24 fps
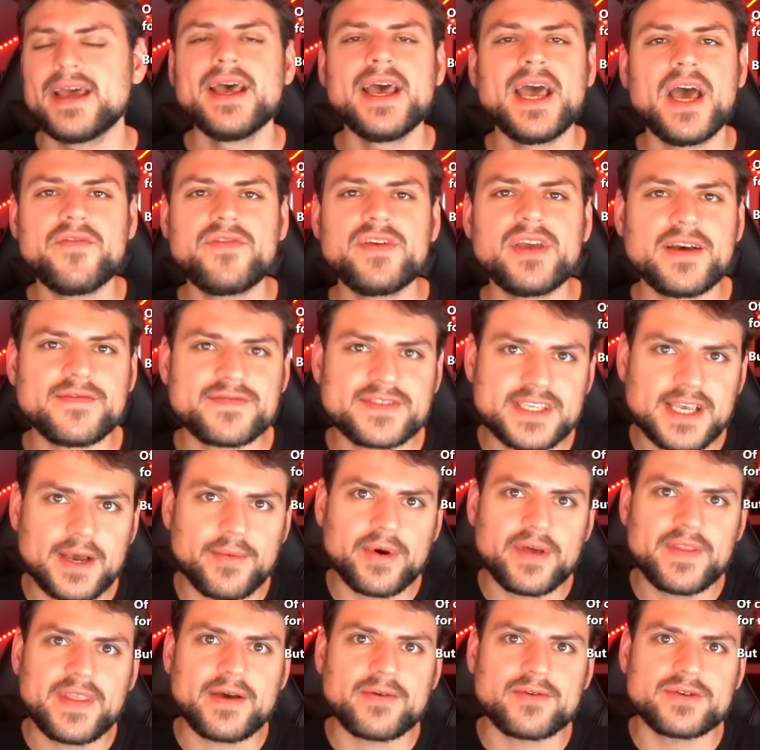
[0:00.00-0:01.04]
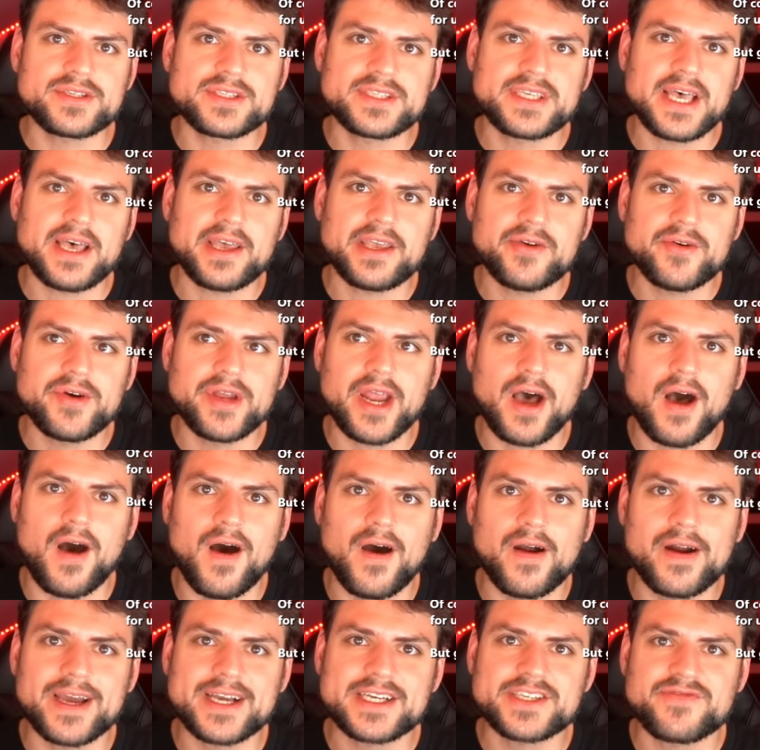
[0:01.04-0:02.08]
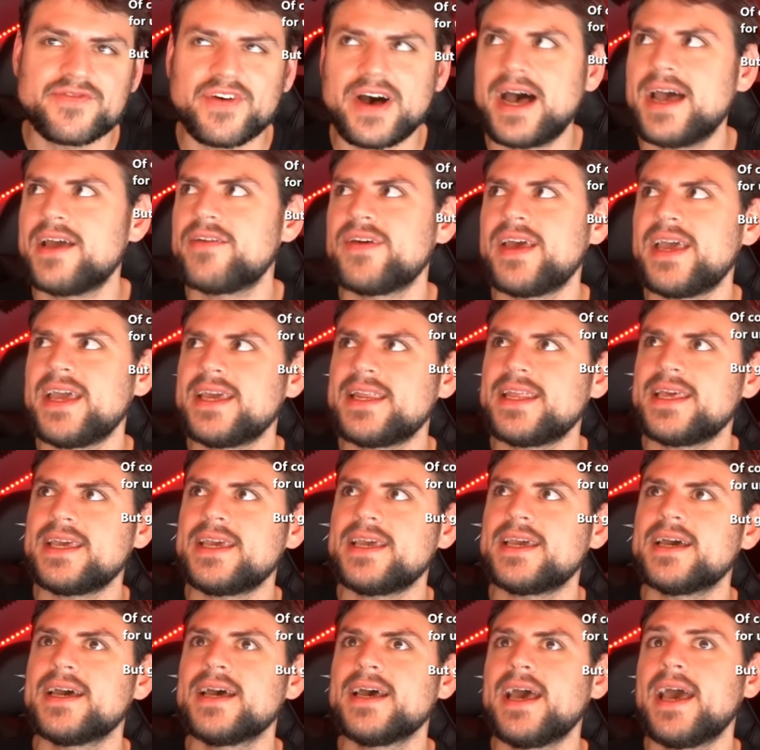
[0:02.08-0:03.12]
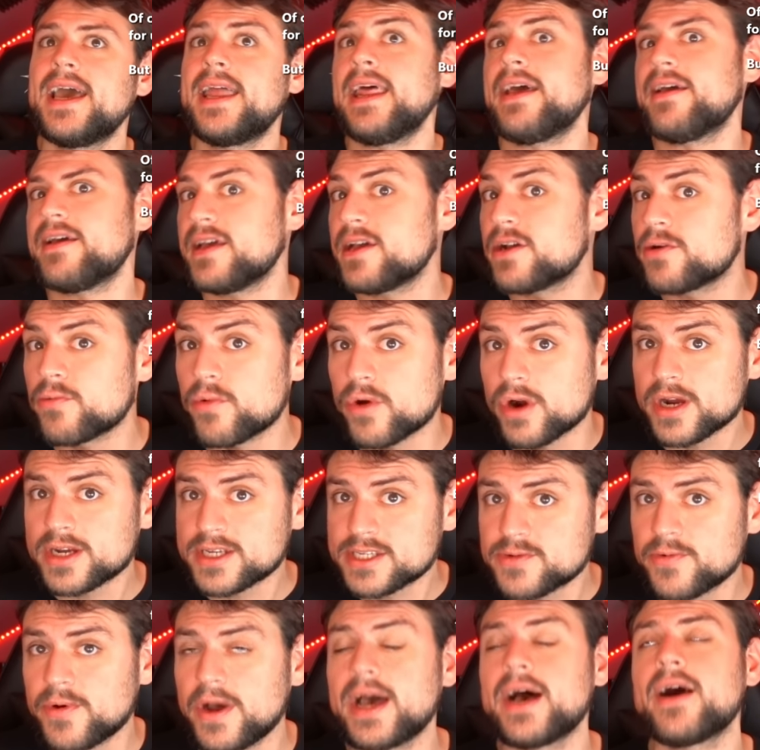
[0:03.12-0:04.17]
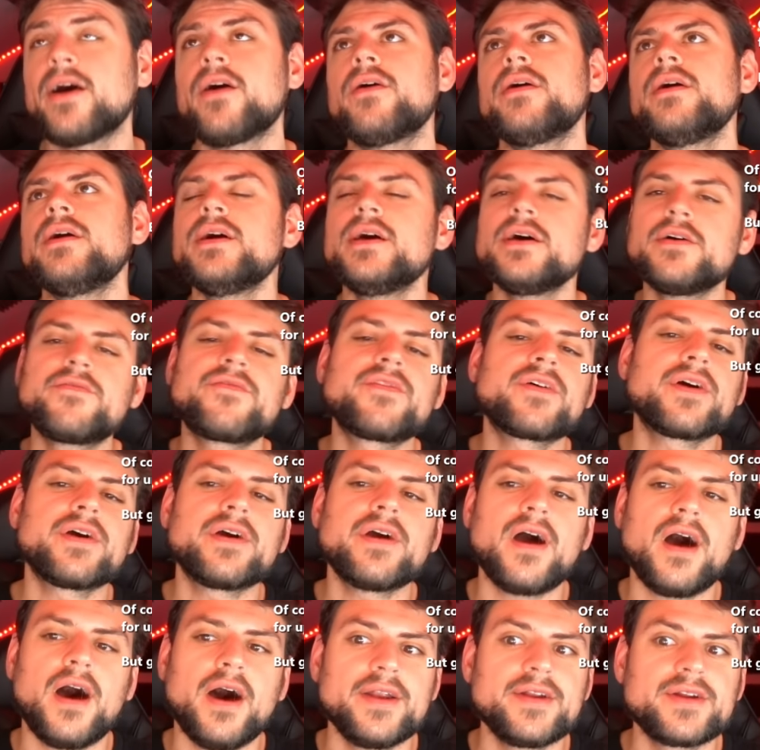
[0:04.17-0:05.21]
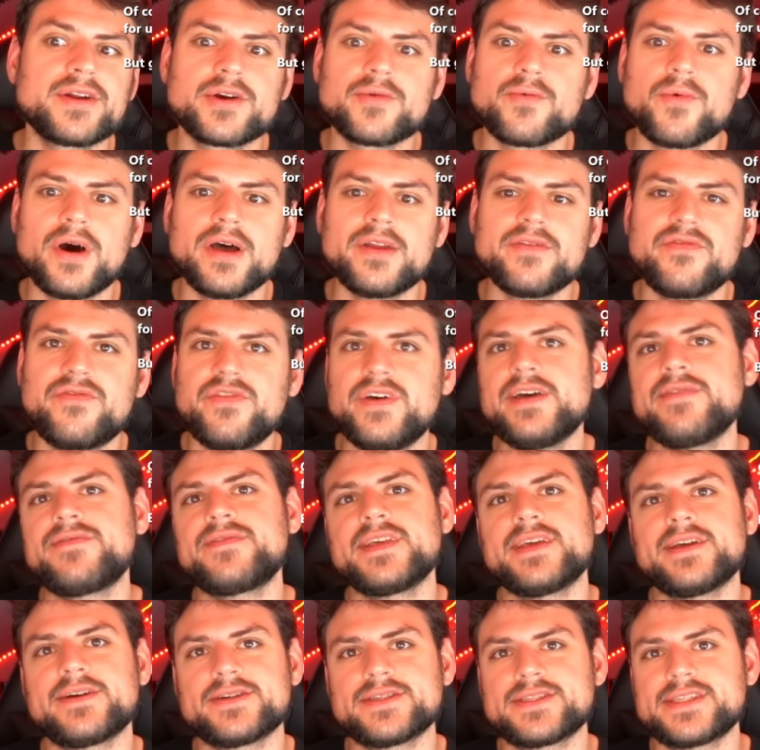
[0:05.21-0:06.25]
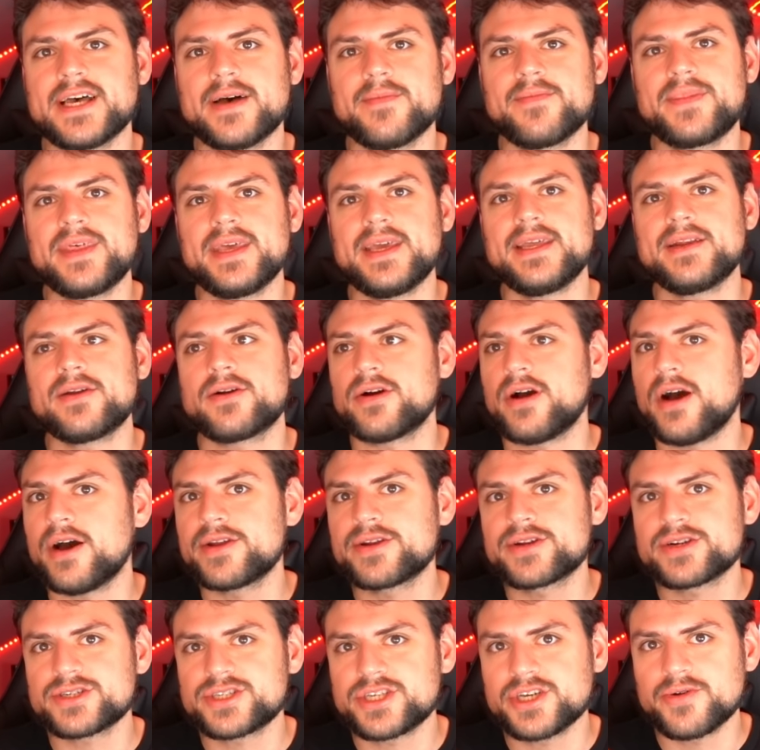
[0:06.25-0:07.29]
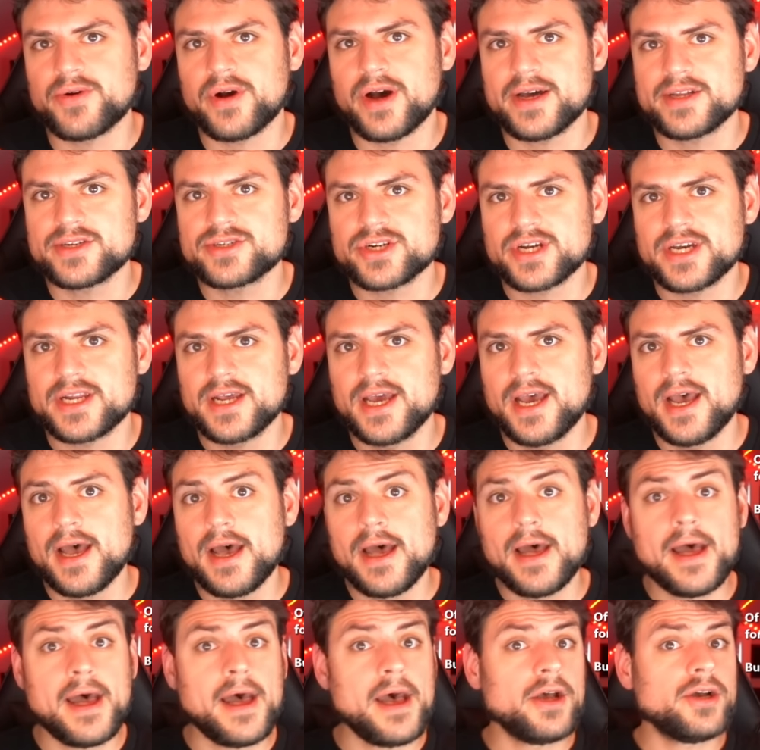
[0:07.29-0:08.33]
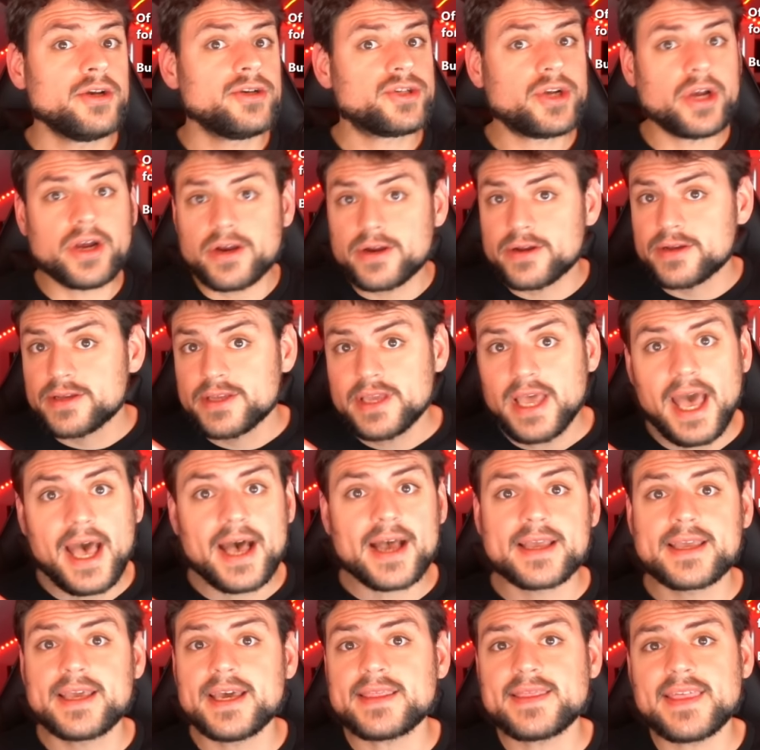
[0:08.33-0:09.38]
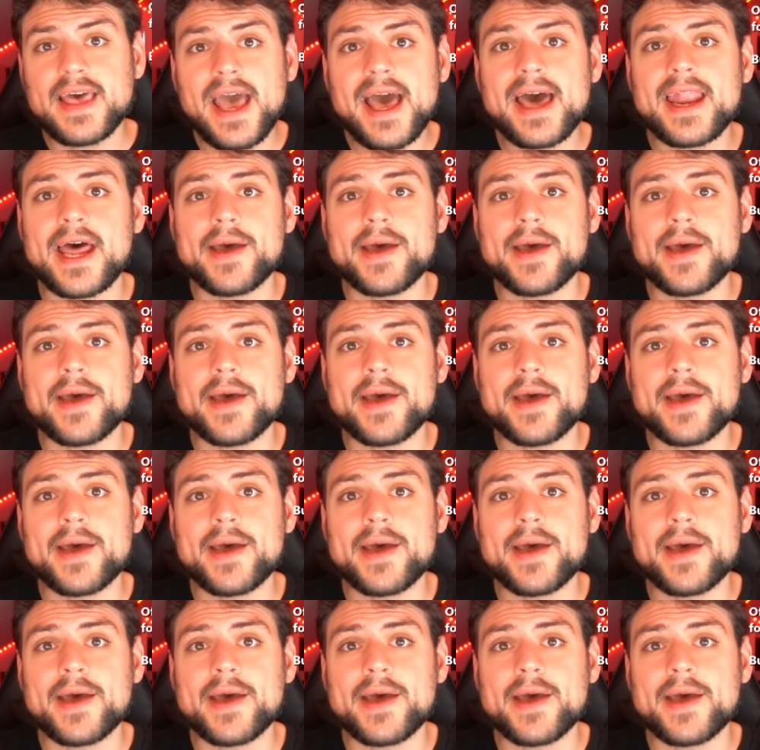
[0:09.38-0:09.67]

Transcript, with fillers: If you have someone that will sell you an RX 580 and it works well for under 150 or something, or under 200, sure, yeah, get that.